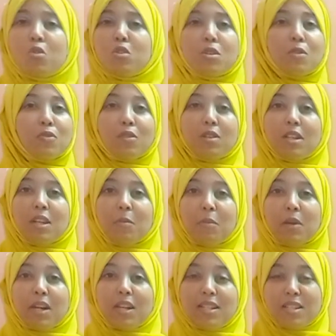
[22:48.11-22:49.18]
Beautiful
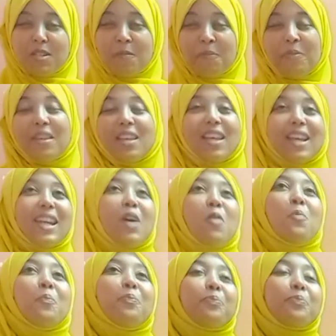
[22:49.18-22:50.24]
name, right?
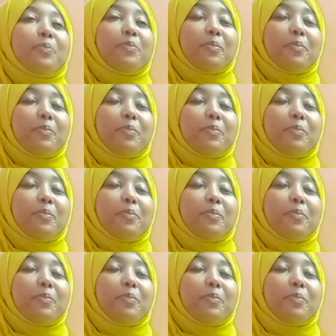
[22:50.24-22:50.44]
Now,